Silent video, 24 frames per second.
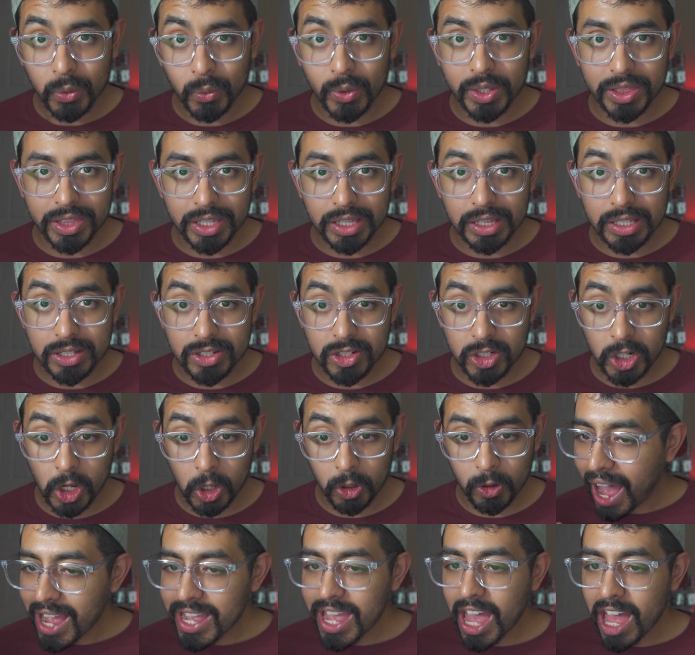within the
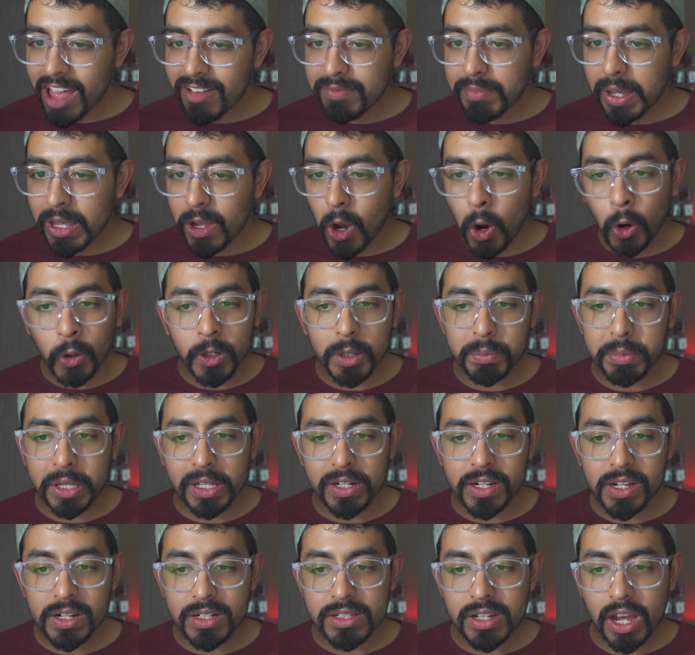show. I have my own
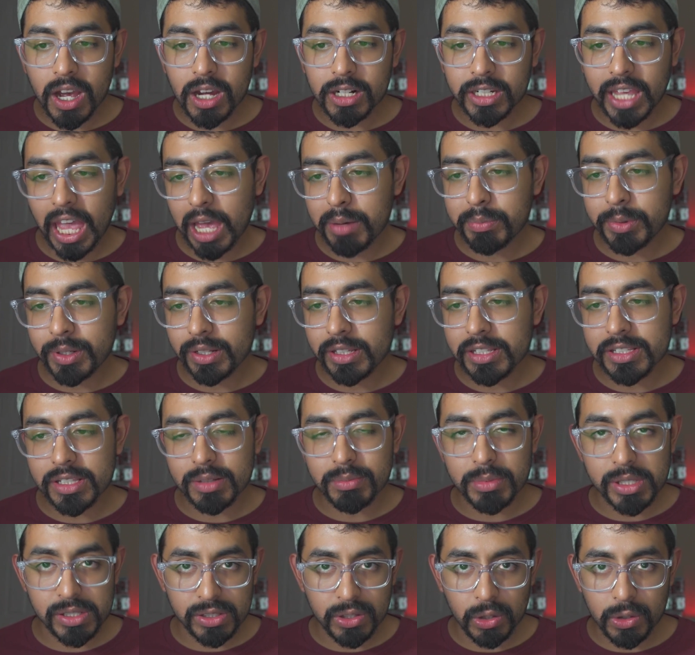opinions on
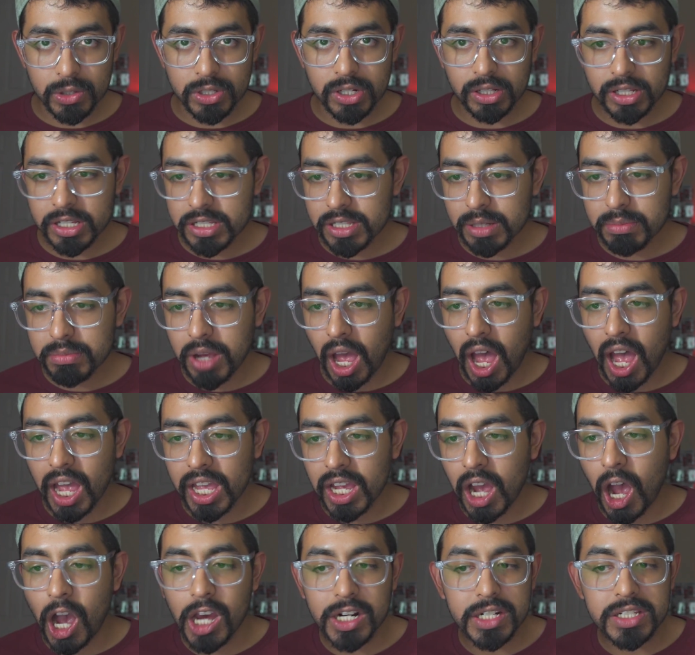capitalism and socialism.
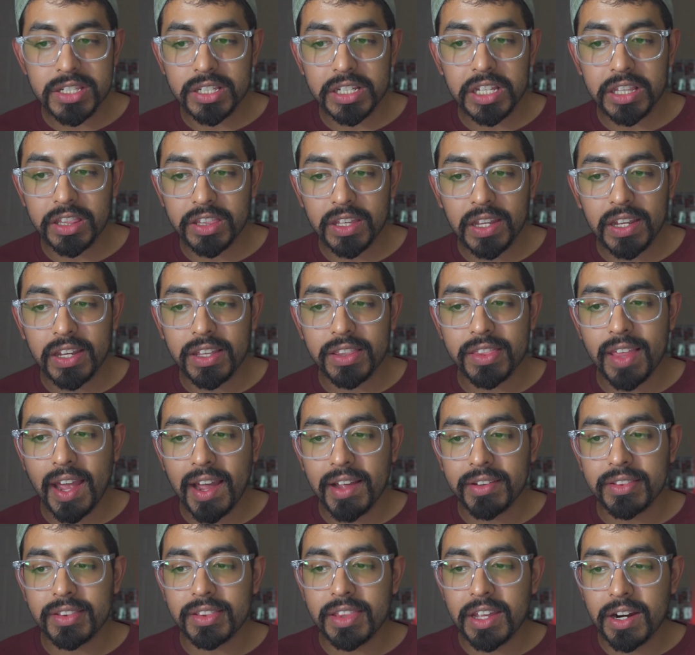I honestly honestly think
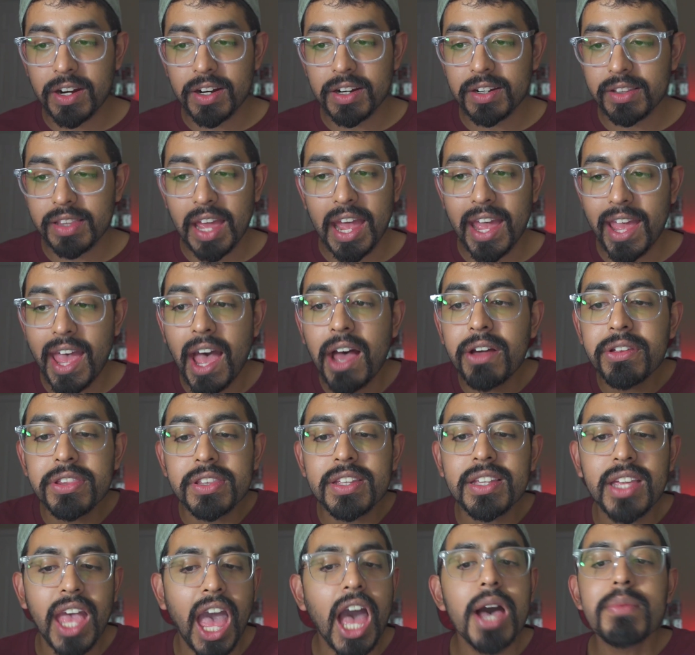that that
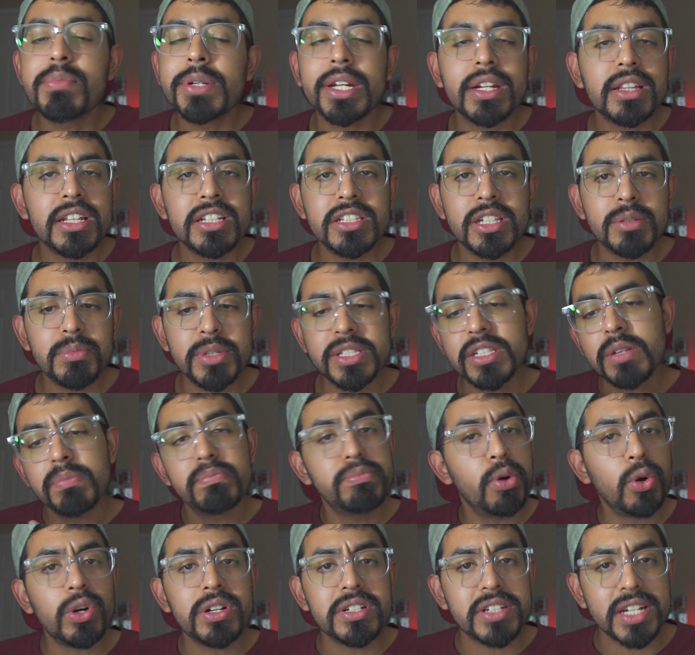healthy capitalism is
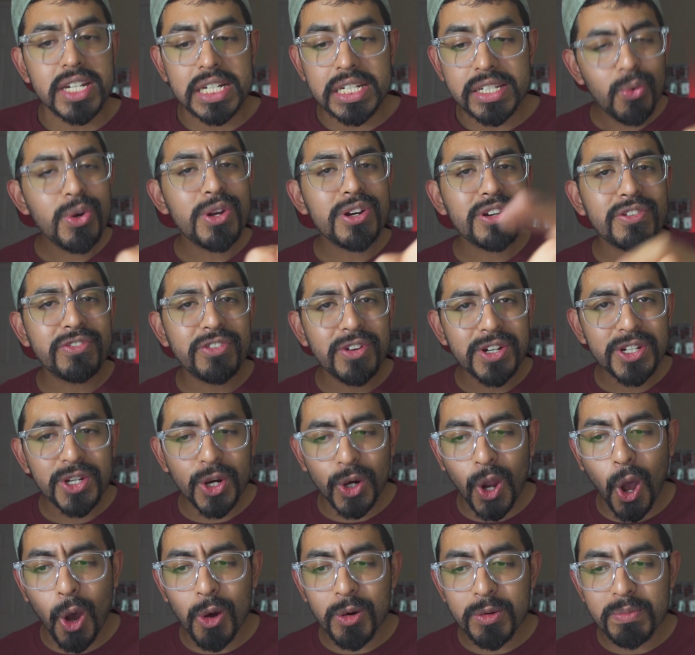important. Work for
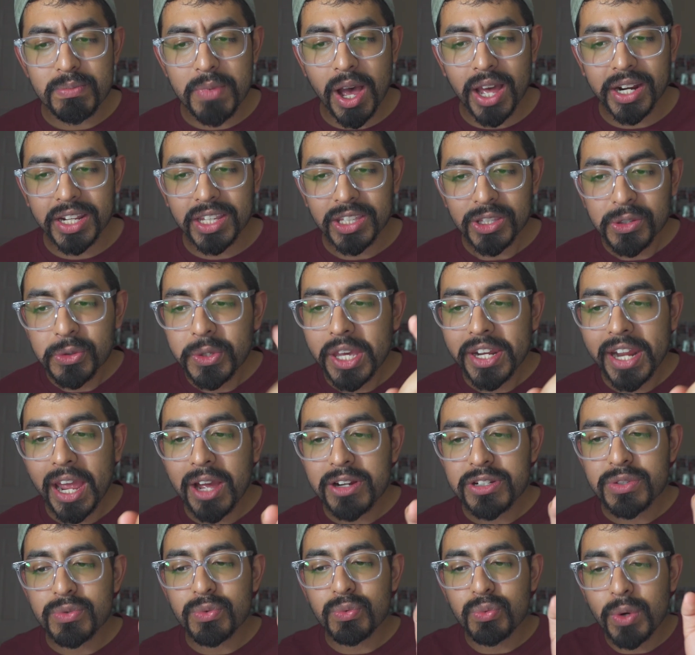your own money. You get
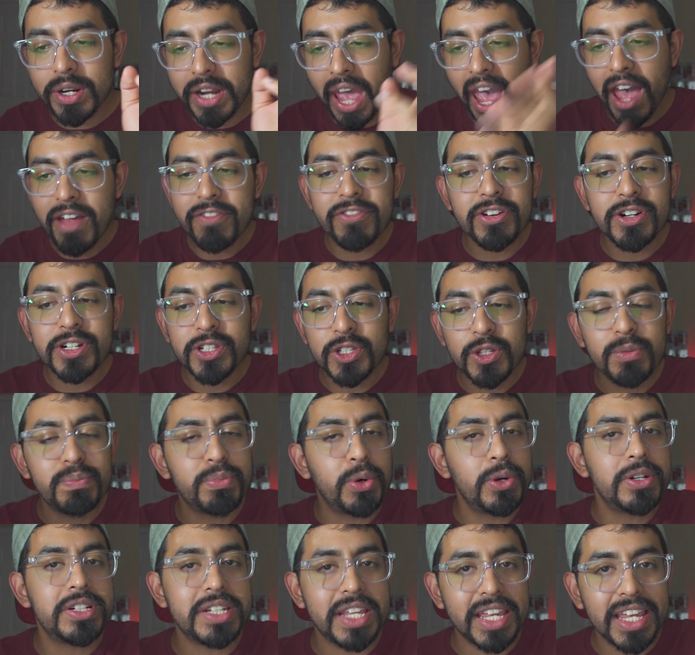out whatever you
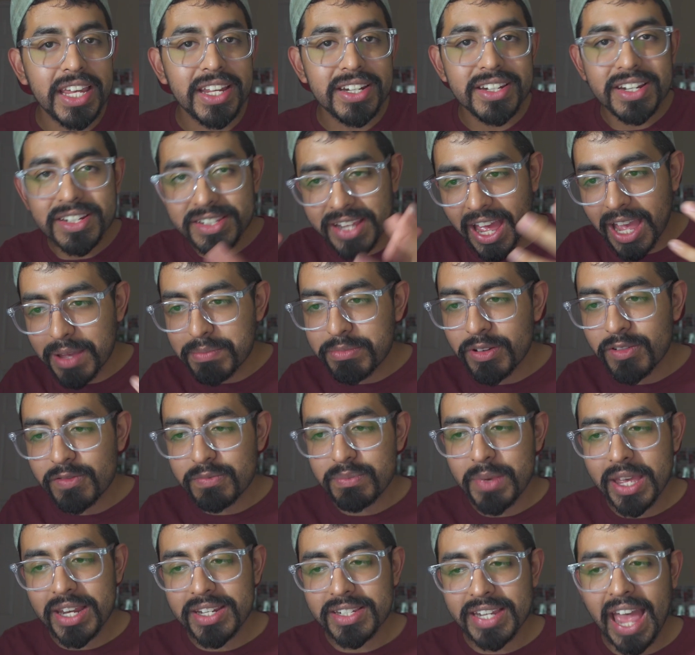put in a type of
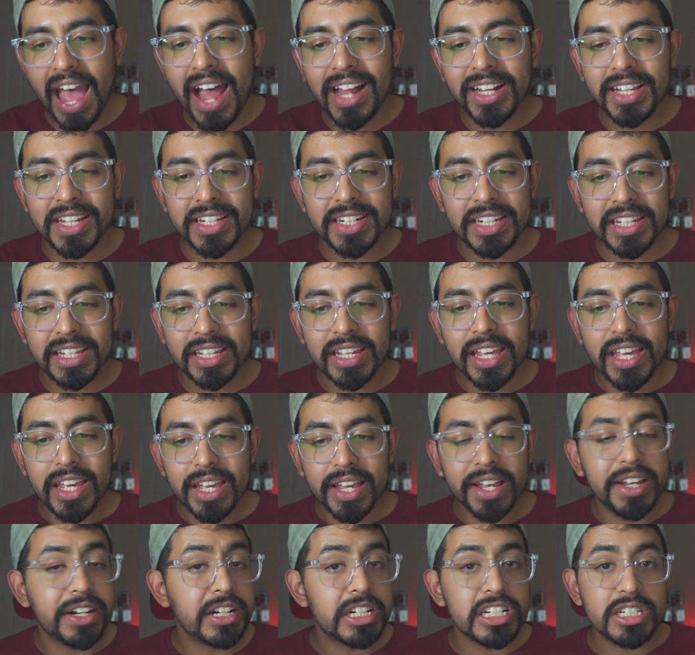mentality.
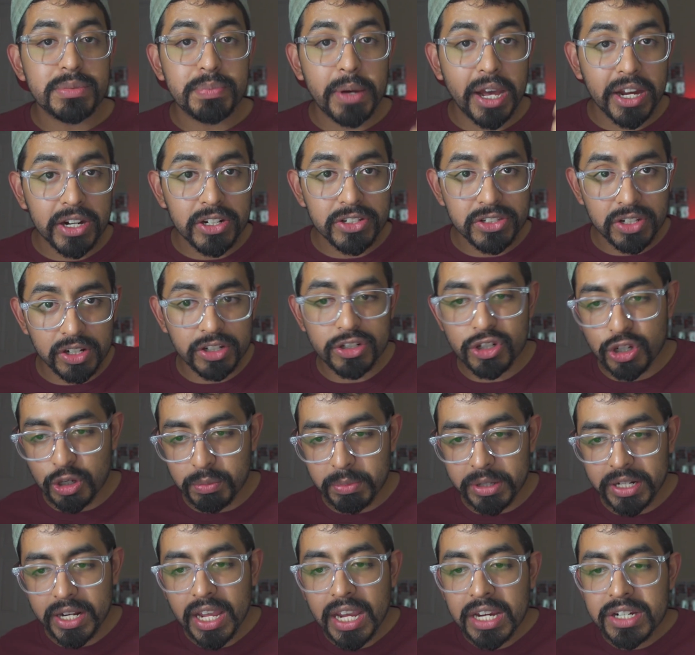It inspires
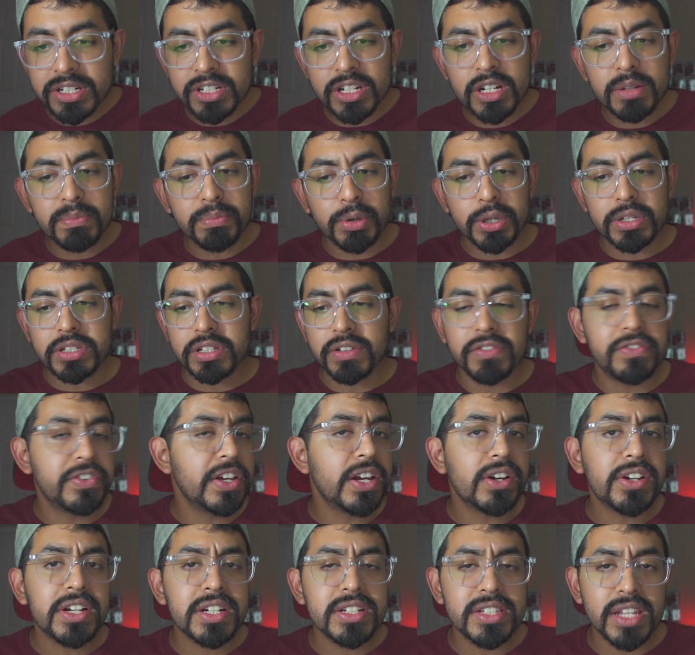determination,
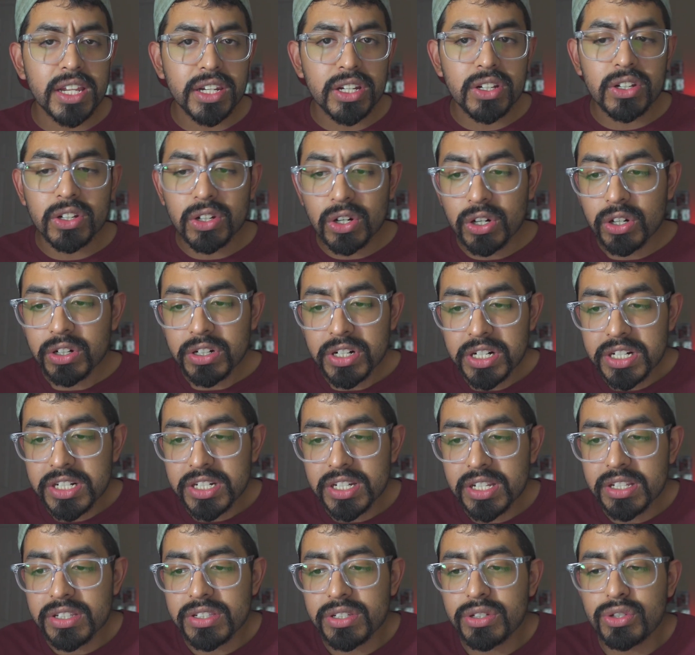perseverance, and
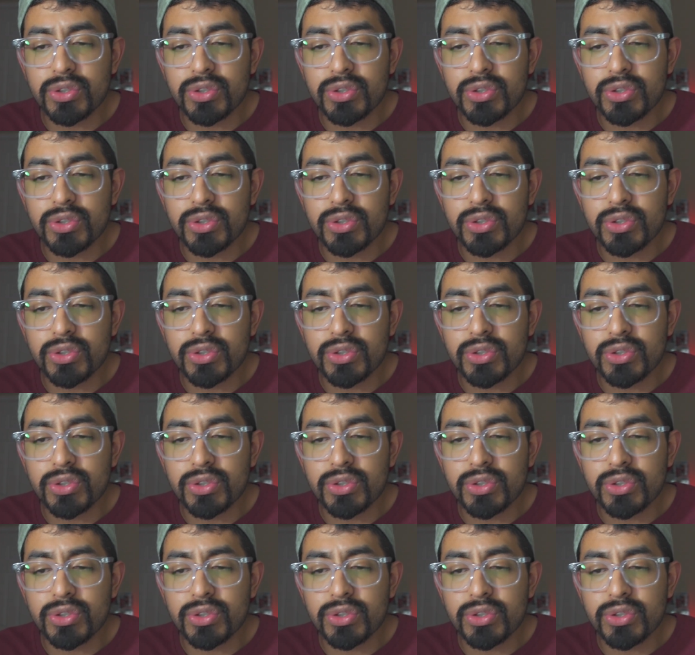encourages